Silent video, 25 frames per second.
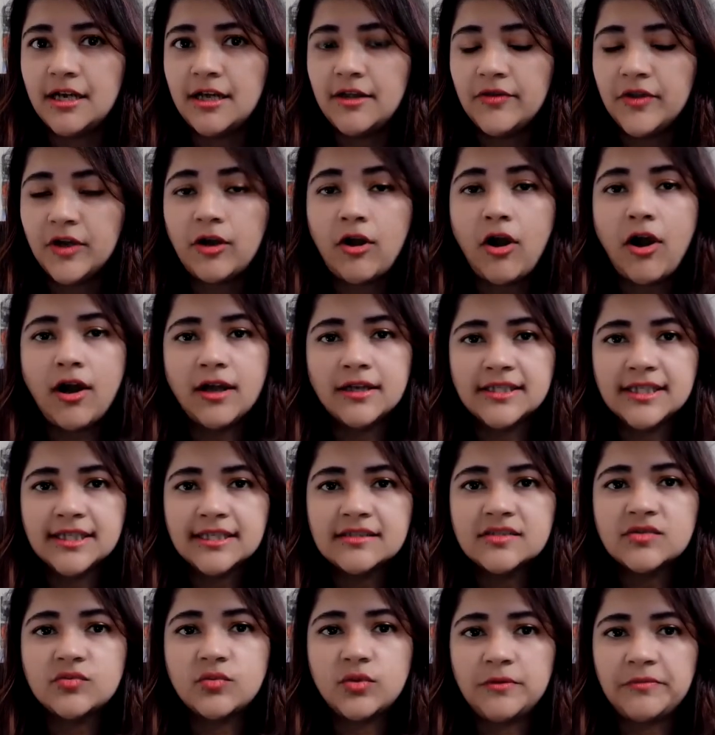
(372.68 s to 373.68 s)
The
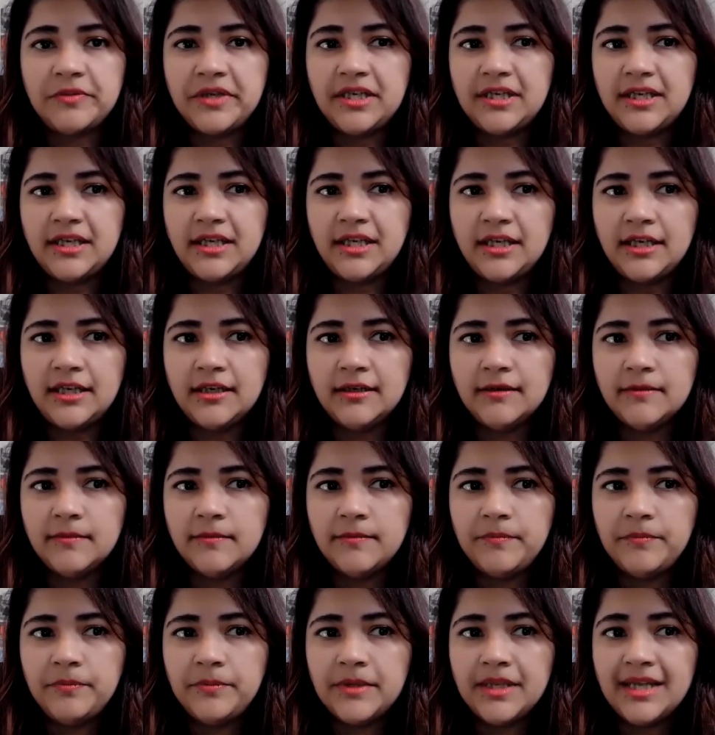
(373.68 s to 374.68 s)
context will be key.
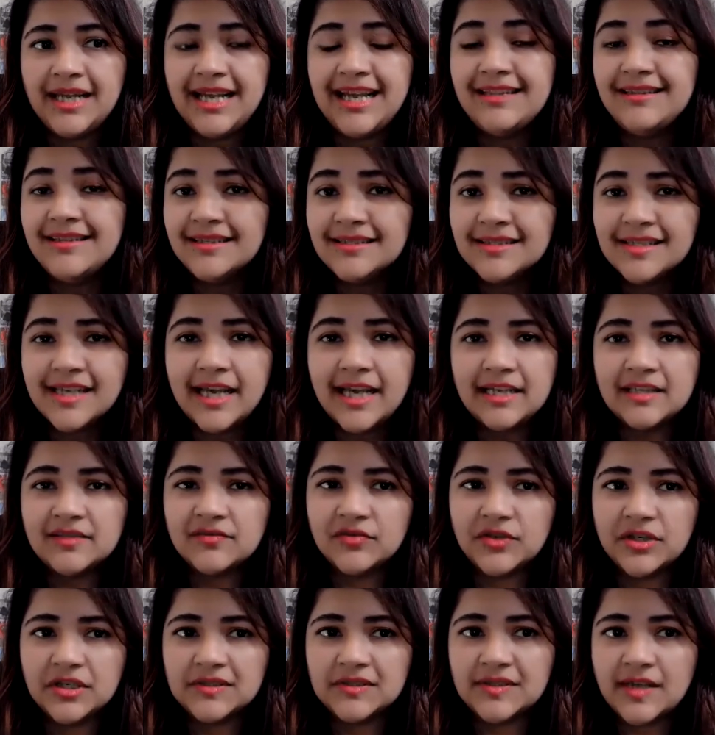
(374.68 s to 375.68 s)
In this case,
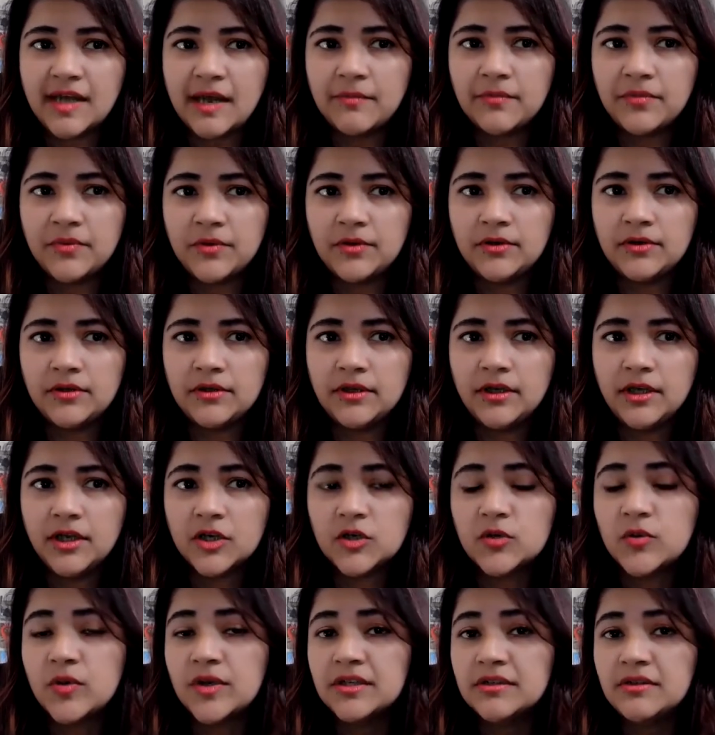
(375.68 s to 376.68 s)
for example, a
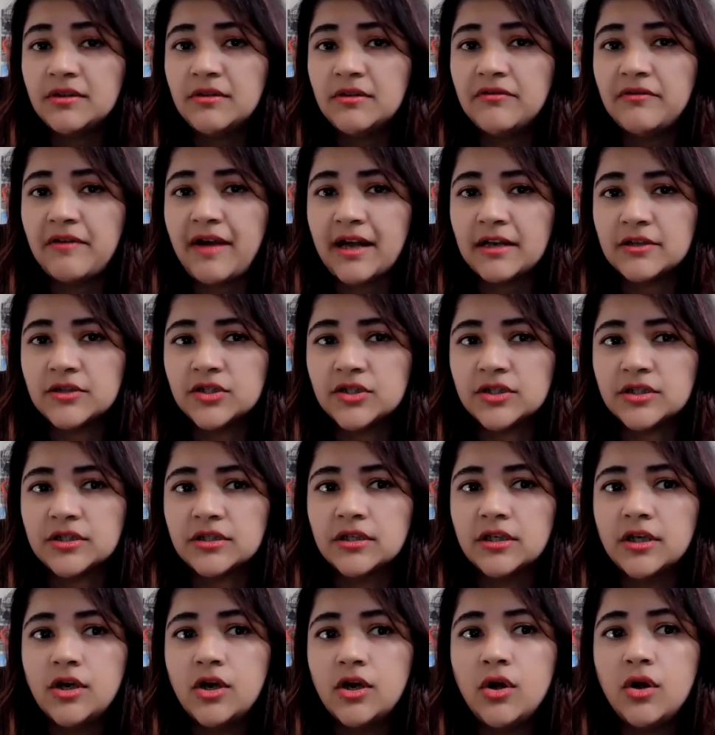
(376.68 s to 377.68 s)
critical factor
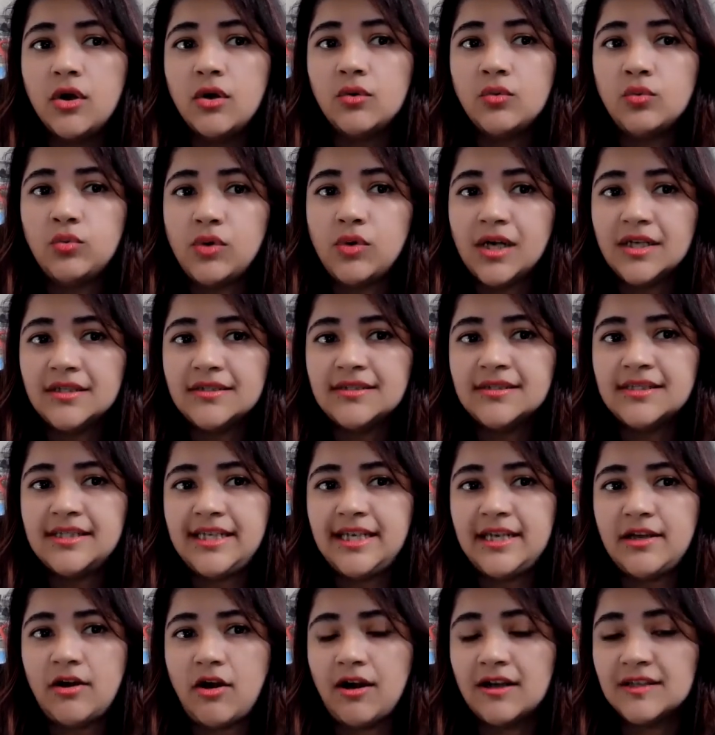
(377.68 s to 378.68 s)
was
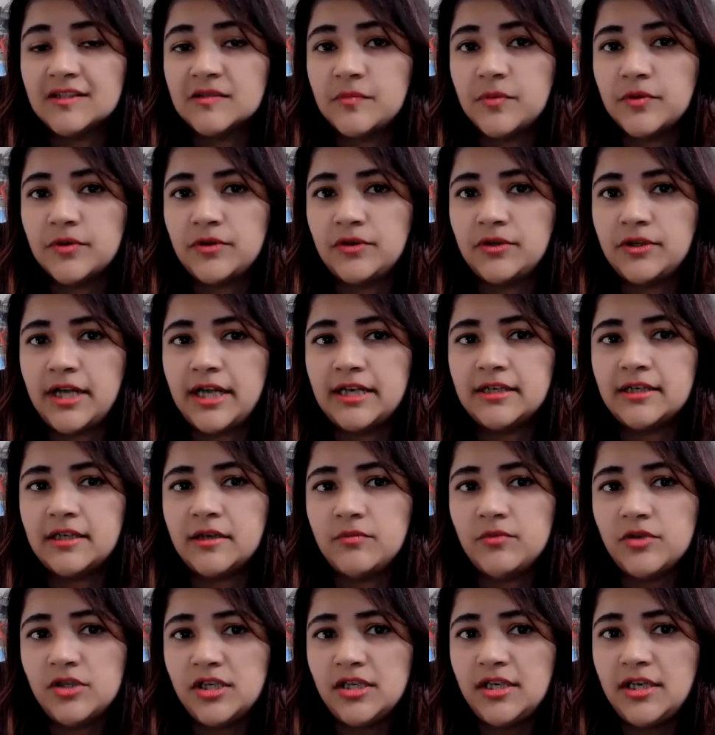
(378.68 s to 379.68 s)
the hospital and
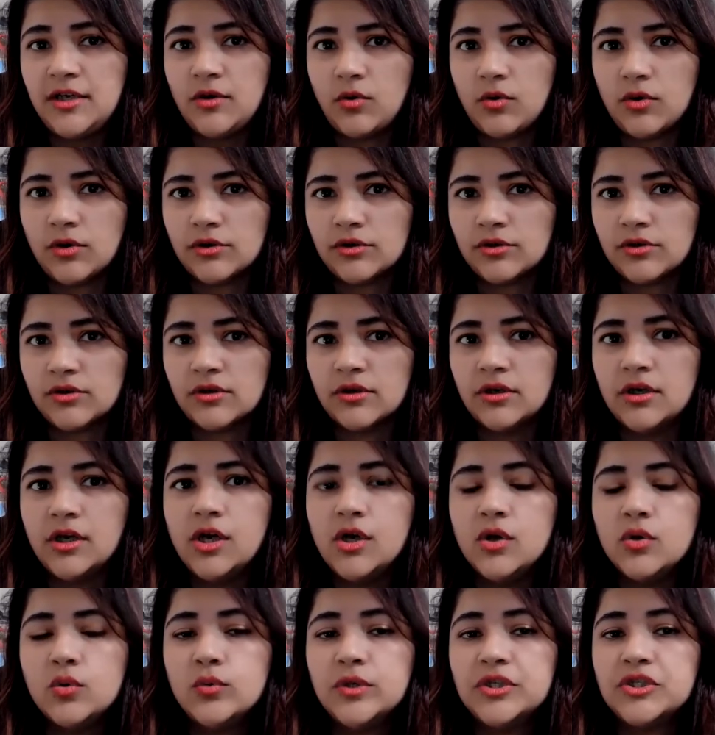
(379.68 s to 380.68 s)
community order,
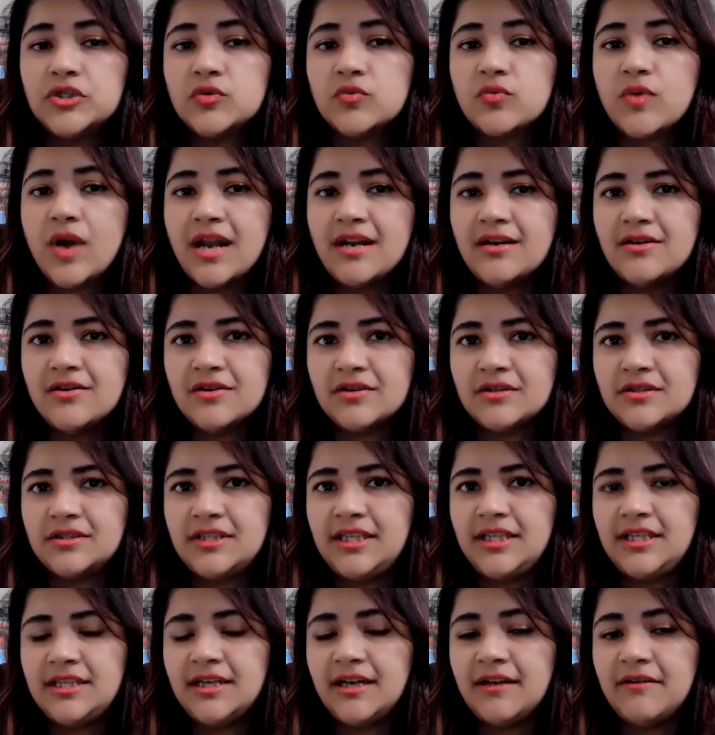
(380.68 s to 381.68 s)
which rendered
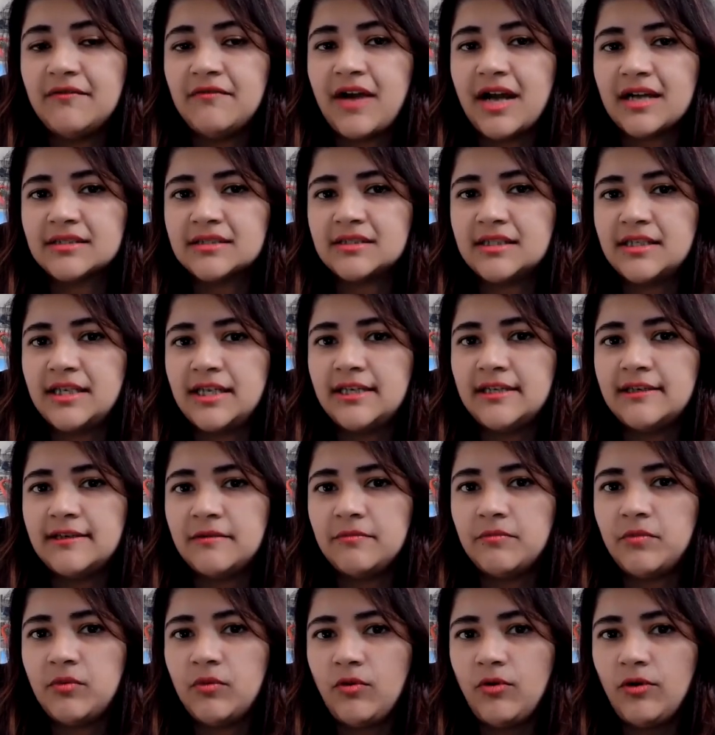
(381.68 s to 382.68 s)
the unvaccinated
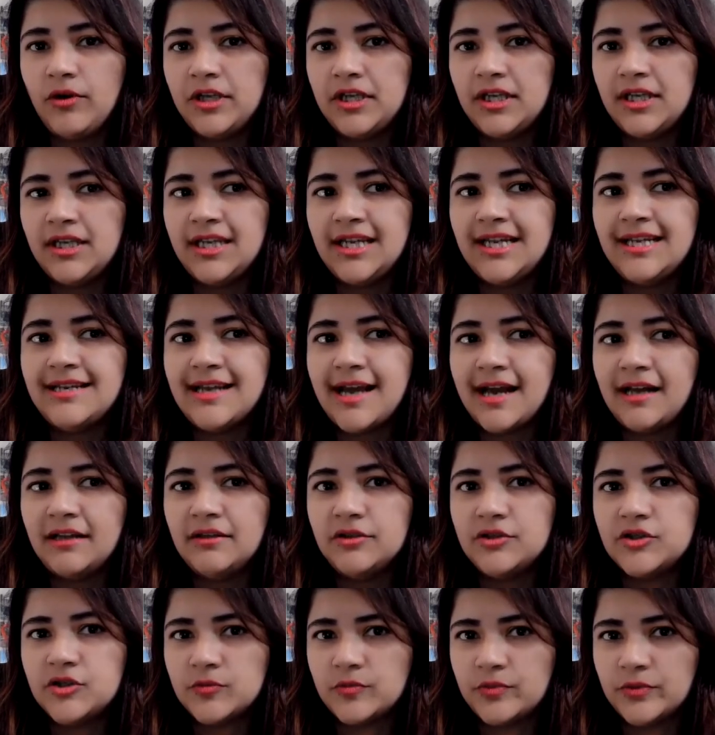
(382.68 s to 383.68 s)
employee
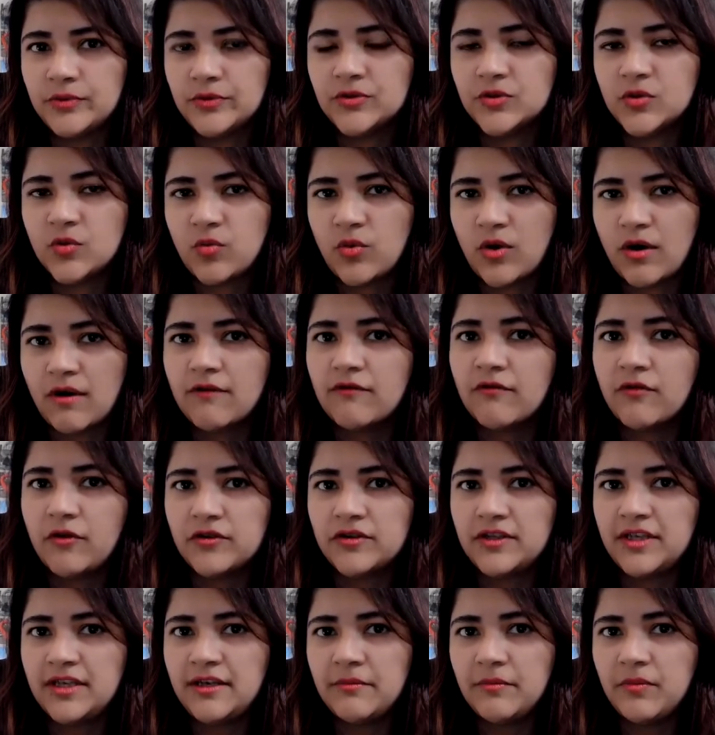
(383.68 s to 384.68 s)
ineligible to work for
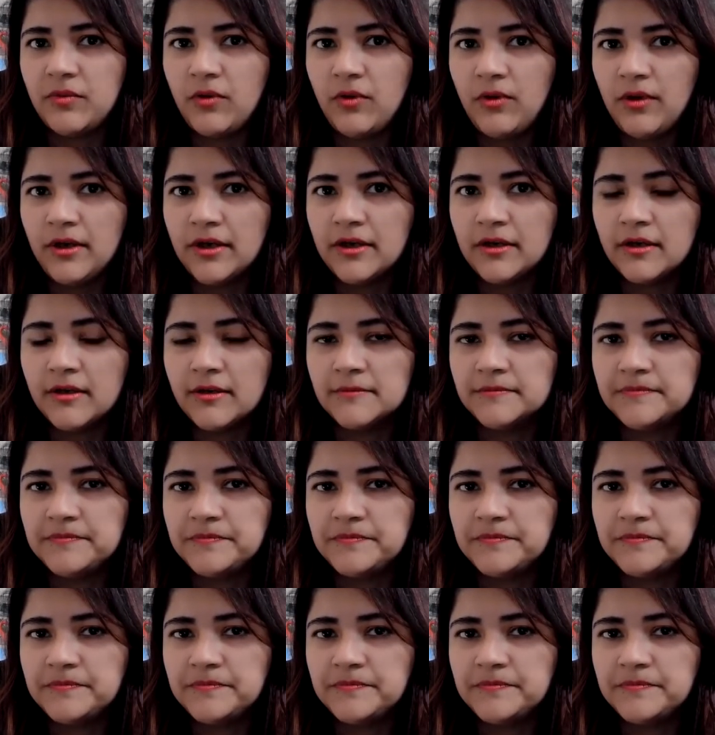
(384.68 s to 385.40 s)
the employer,